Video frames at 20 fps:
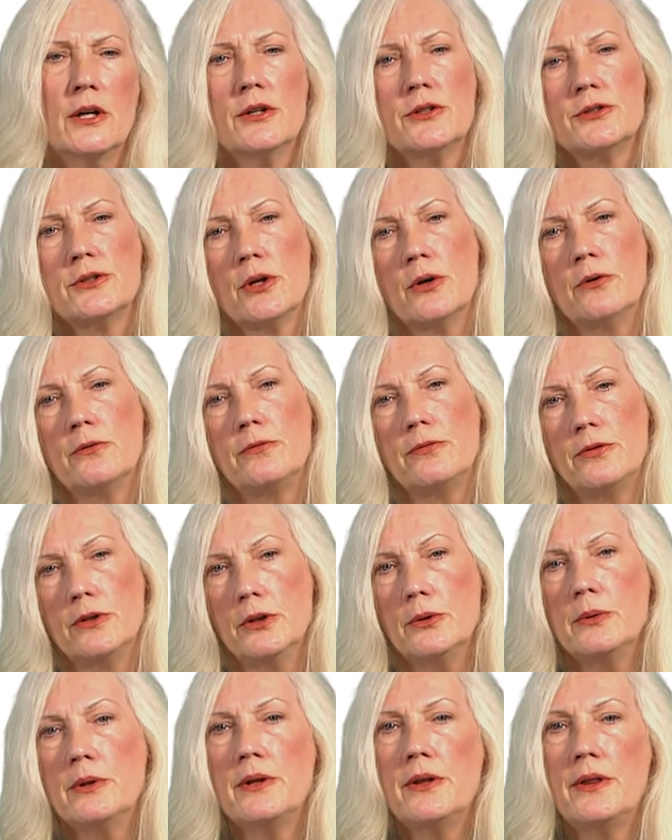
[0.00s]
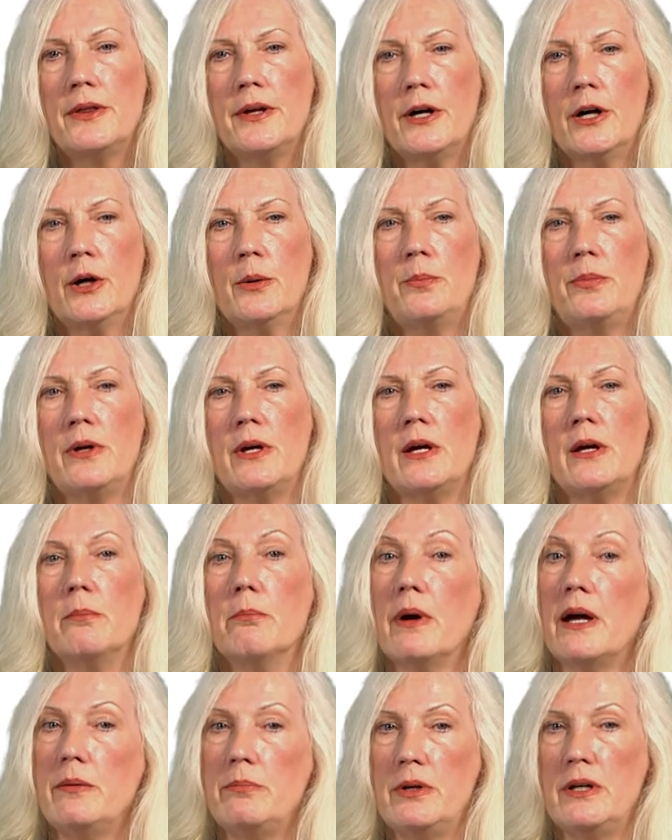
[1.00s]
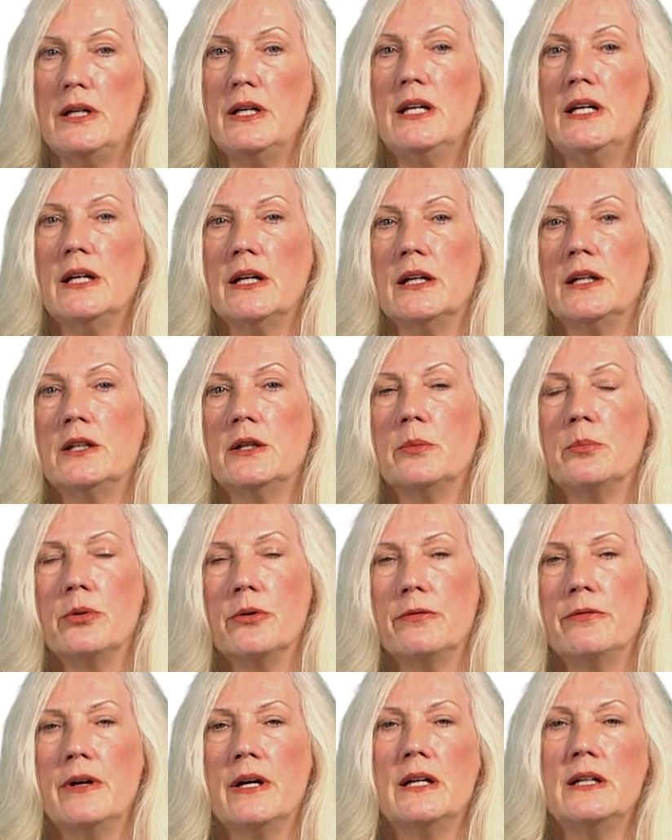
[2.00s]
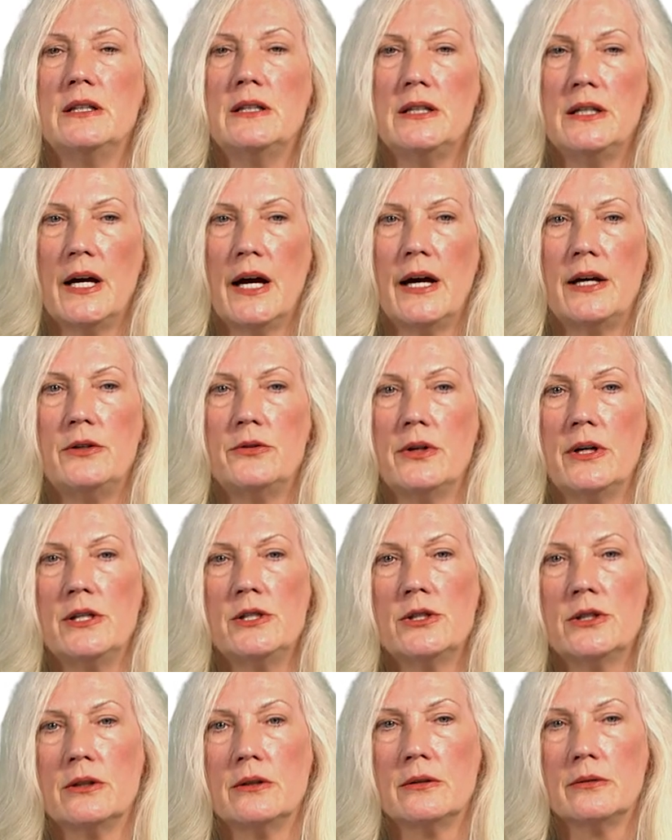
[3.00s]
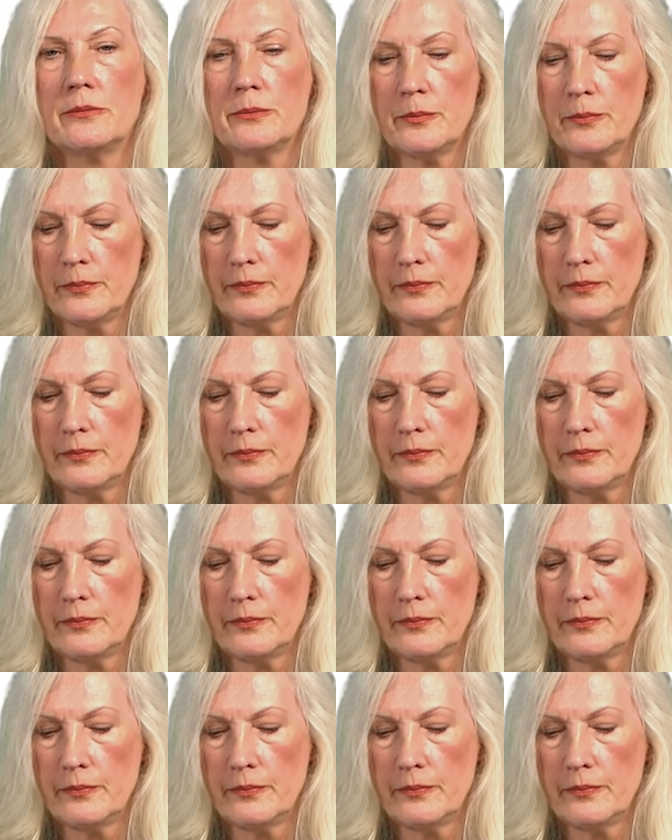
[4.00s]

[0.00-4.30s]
so fluid therapy might be needed to prevent dehydration.